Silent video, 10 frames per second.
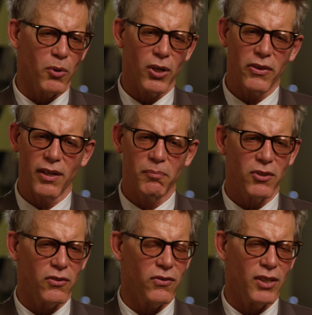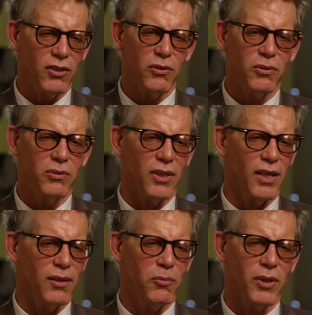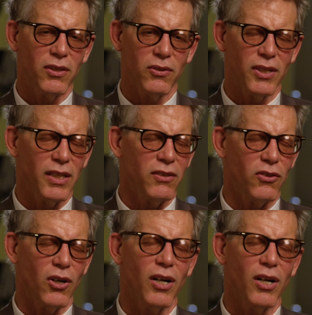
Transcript: brought them to see you, uh, what their needs